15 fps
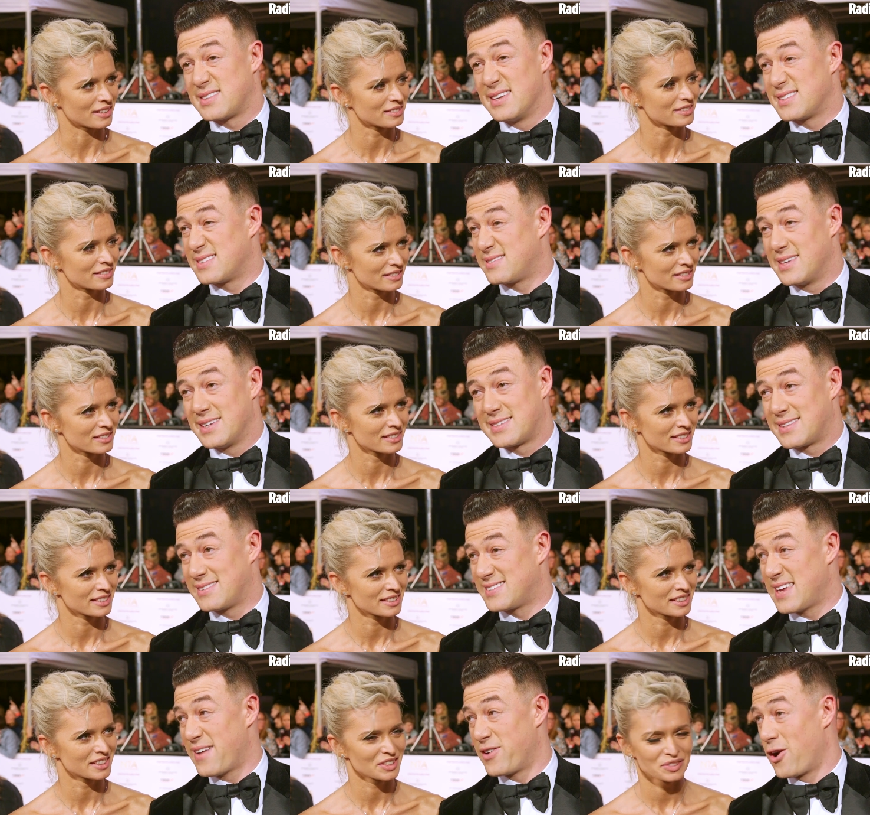Speaker 1: there's, there's
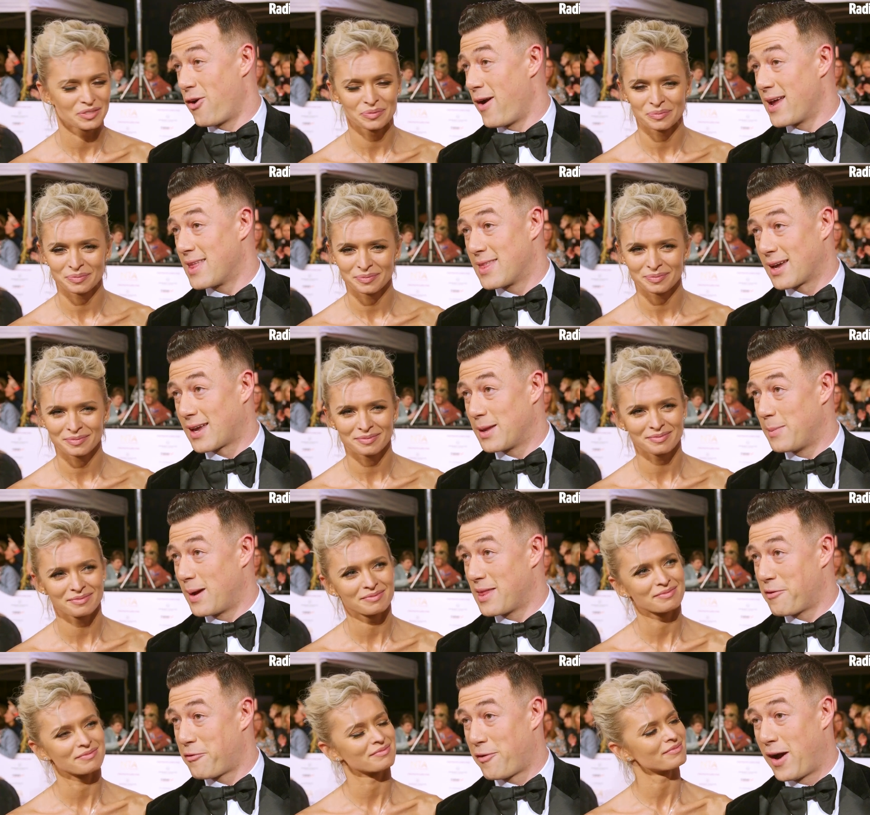seven or eight that could
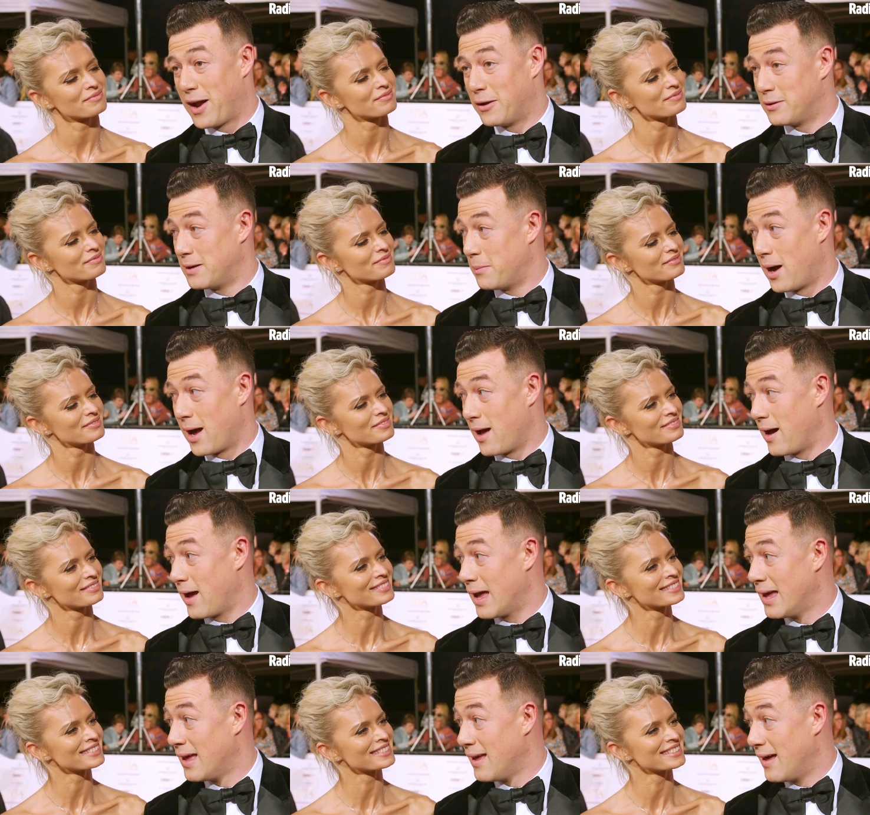make the final in my
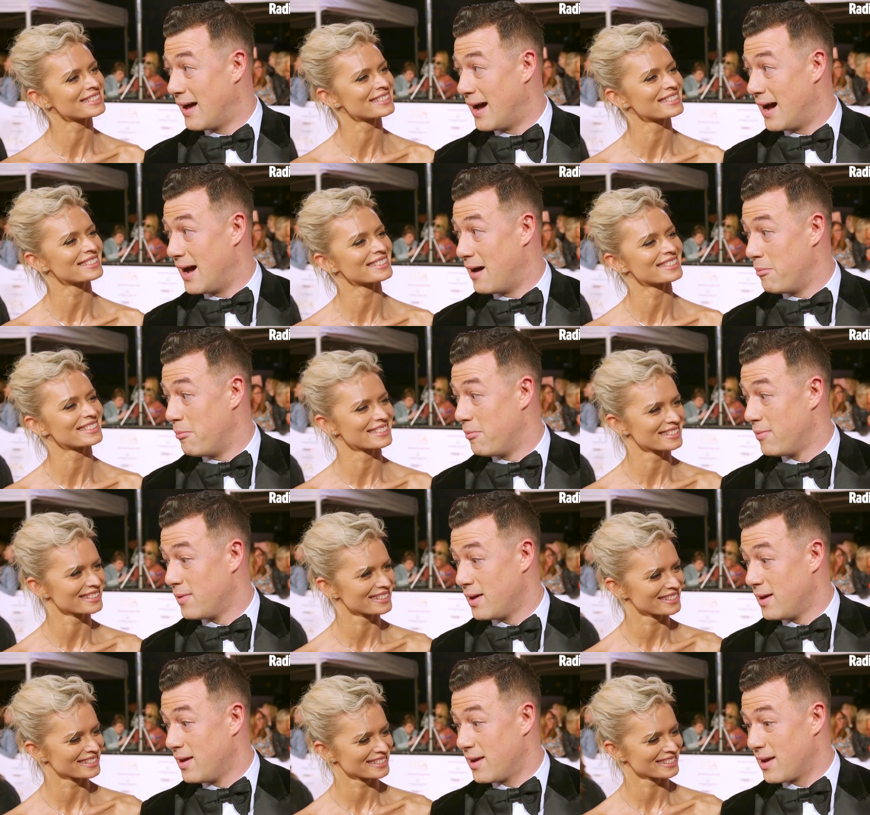eye. um,
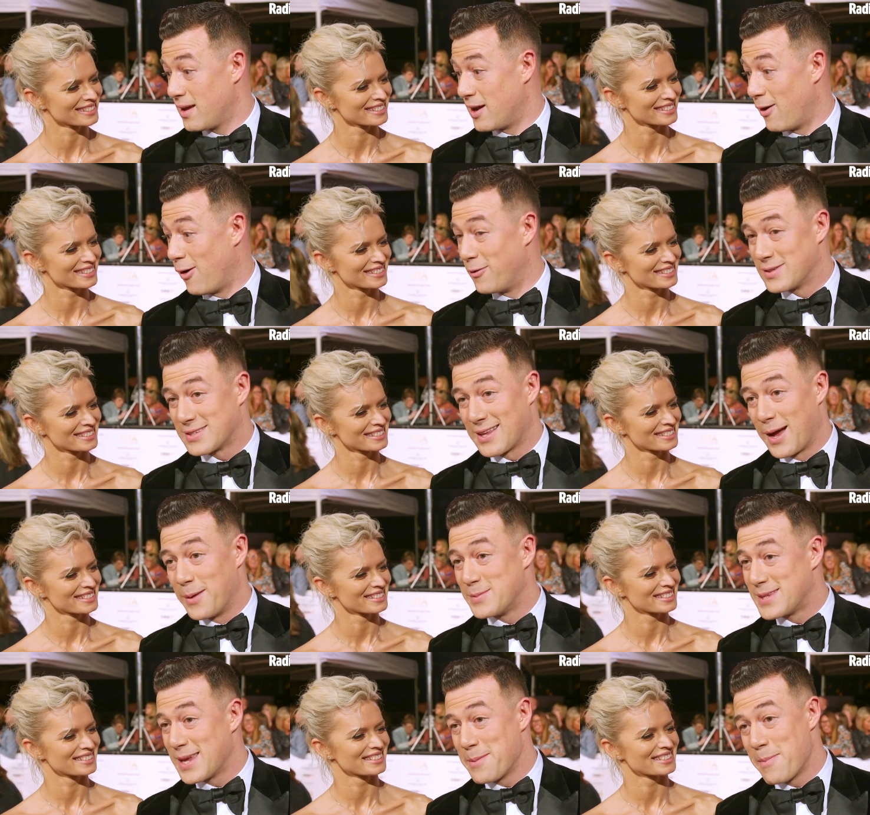you know, obviously
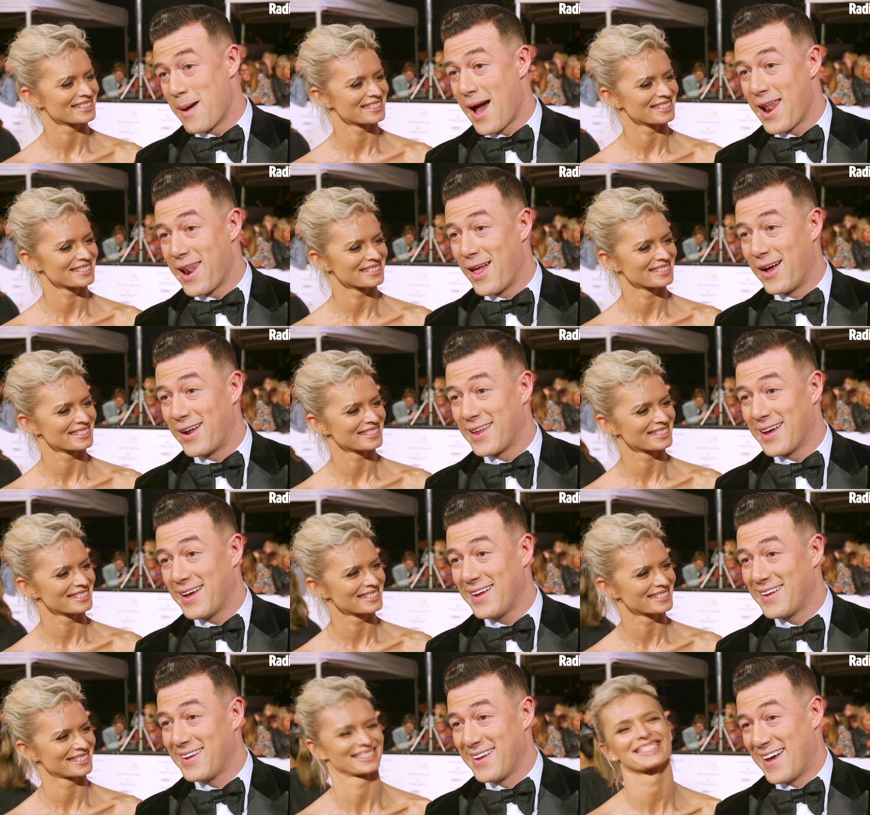I'm team Matt and
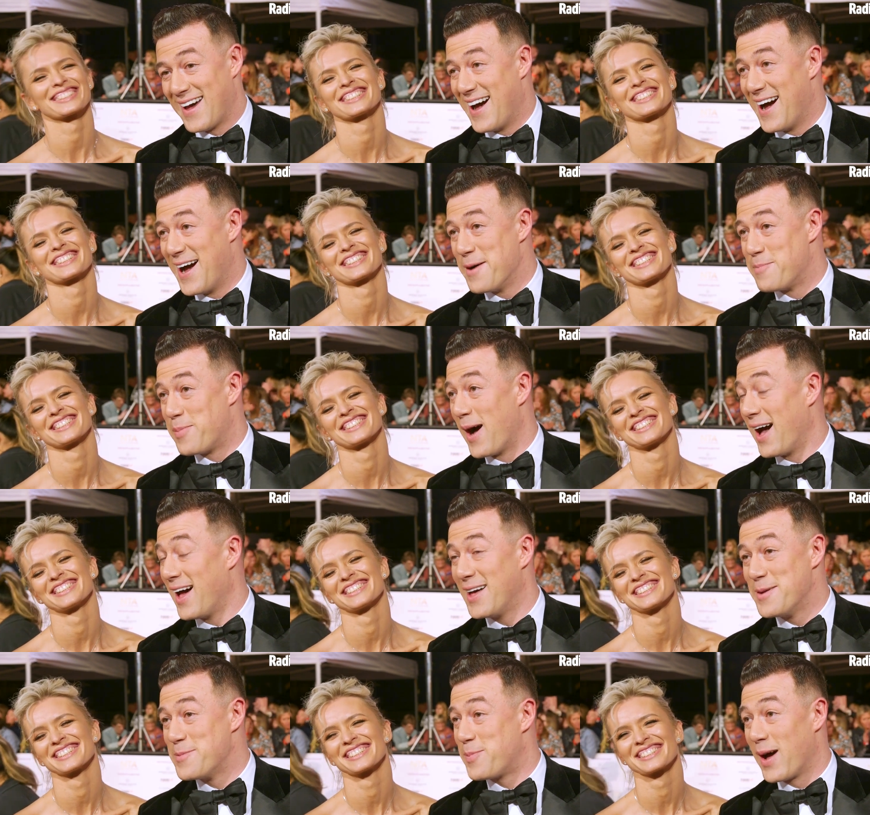Nadiya. Uh, but,